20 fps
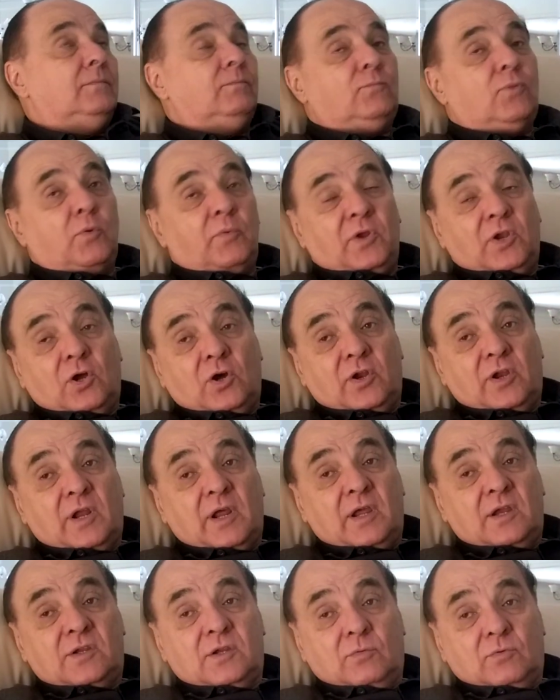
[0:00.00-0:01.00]
Probably
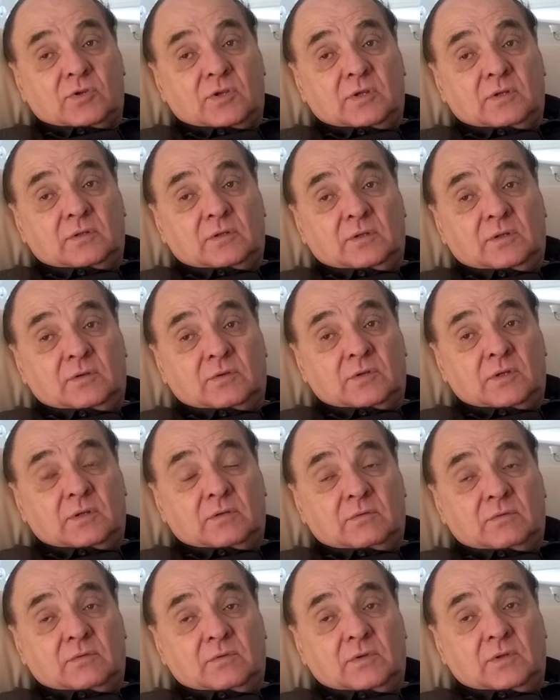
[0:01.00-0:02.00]
1980, wasn't it? Was it?
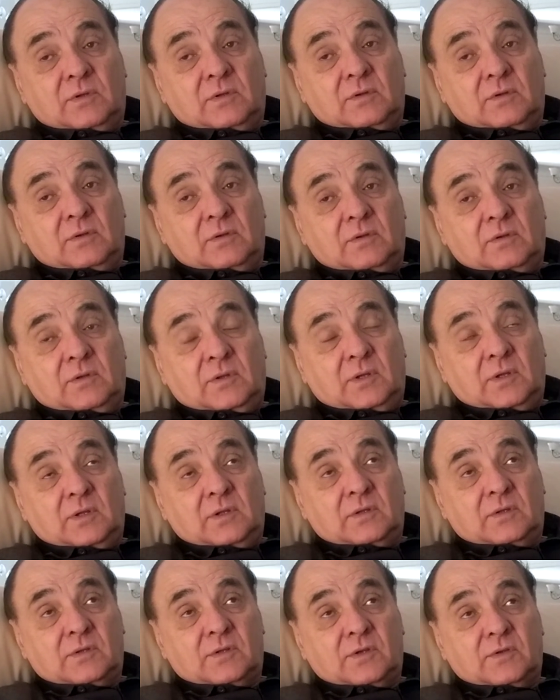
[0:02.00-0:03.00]
I think so. Yeah,
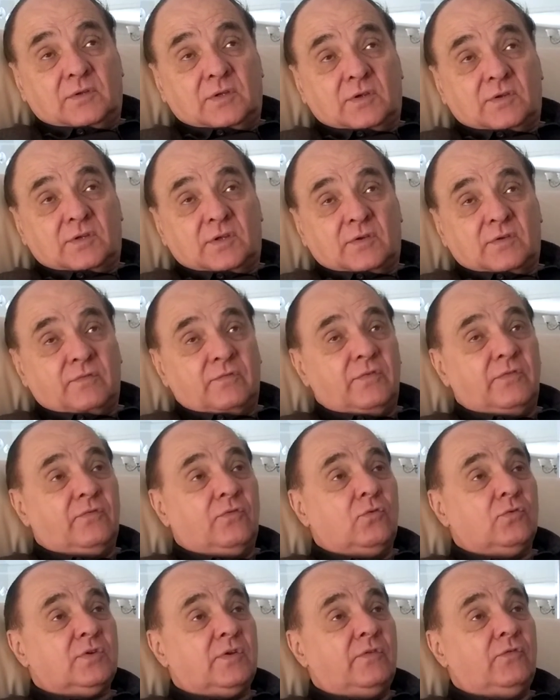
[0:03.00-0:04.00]

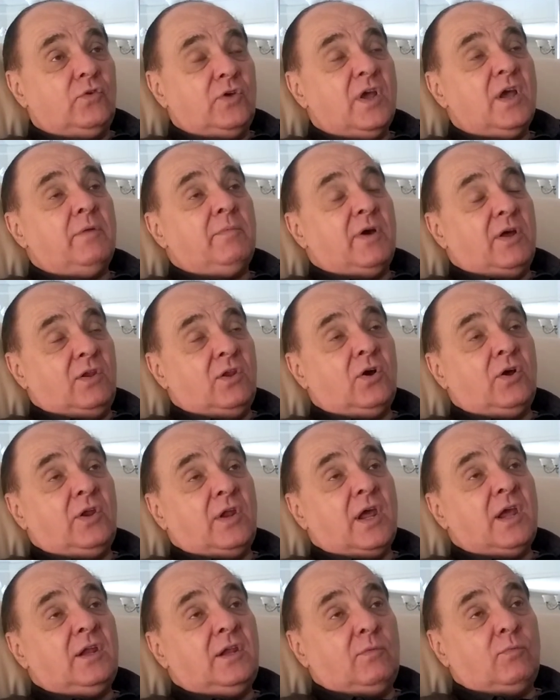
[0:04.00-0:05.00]
74, 74. yeah, about
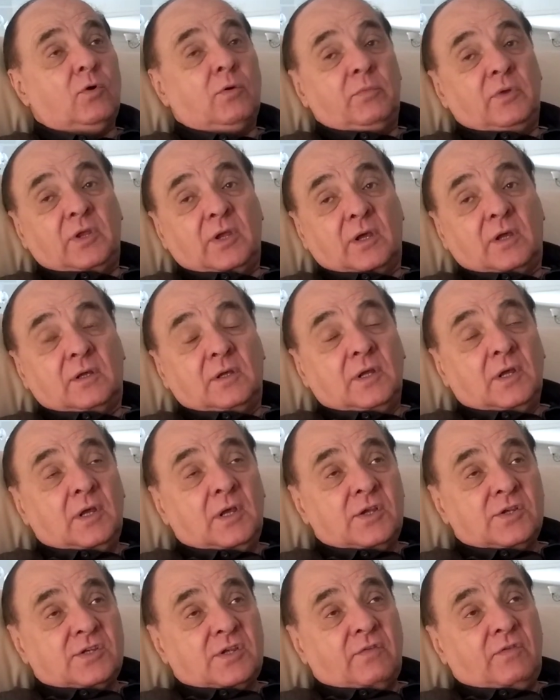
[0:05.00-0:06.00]
1980 probably, yeah.
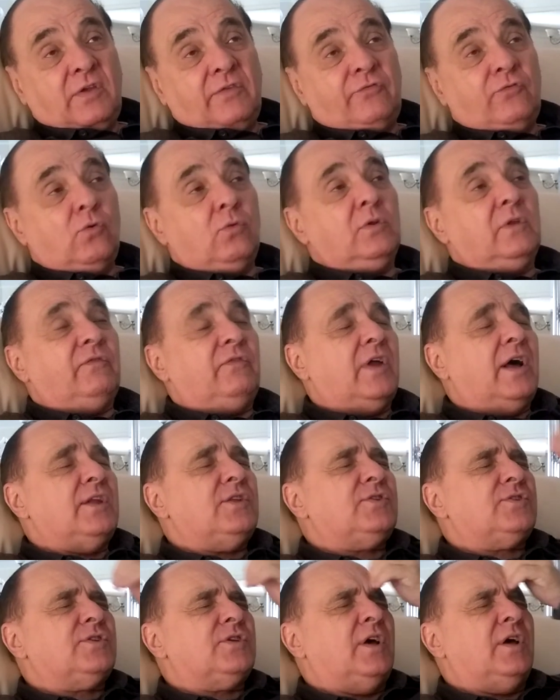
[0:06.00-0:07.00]
74, the
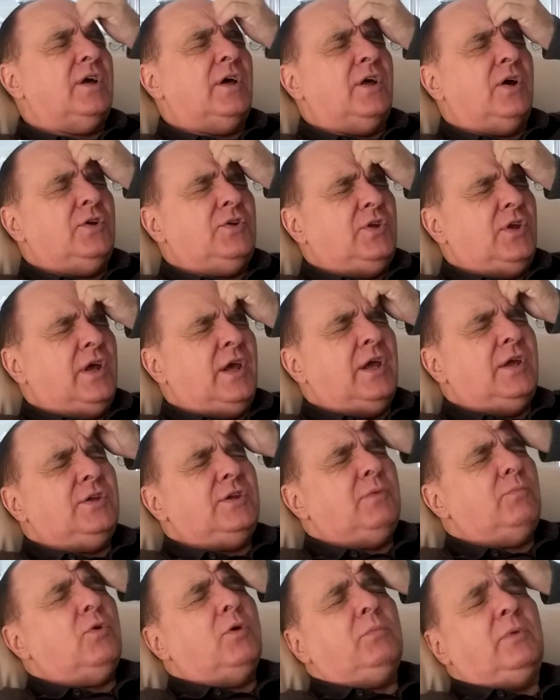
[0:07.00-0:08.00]
floods, uh,
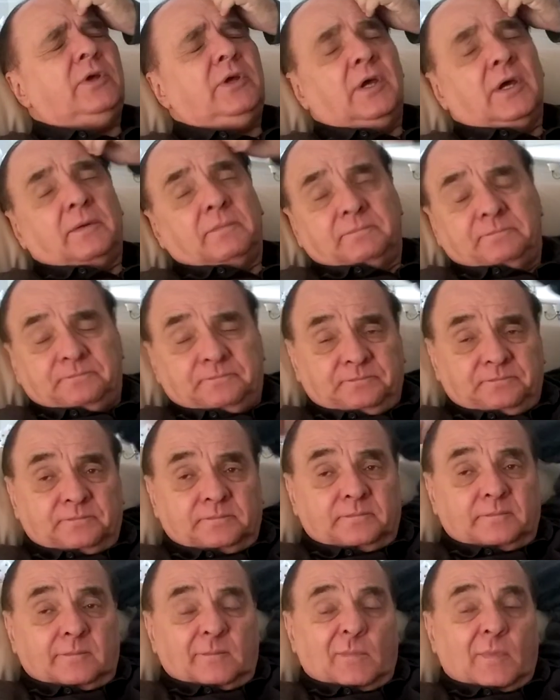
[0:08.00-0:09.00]
1980 probably, yeah.
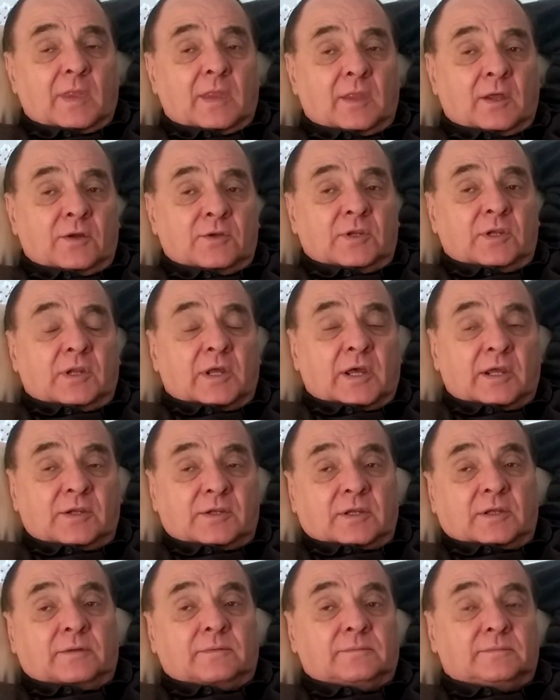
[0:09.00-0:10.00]

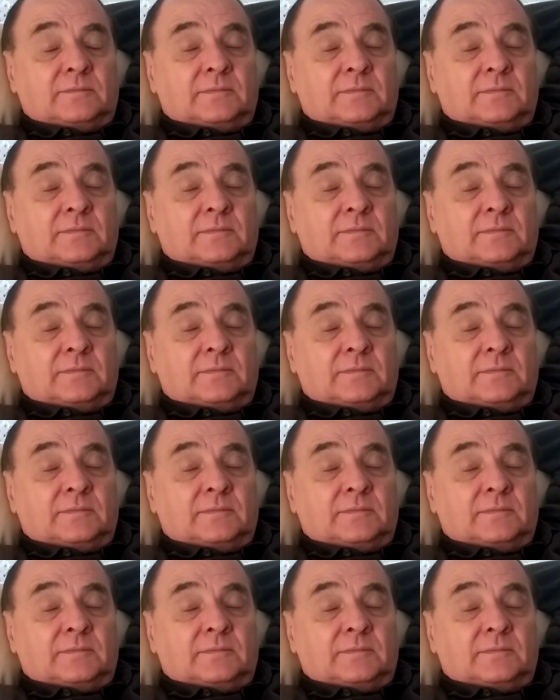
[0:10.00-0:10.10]
1980.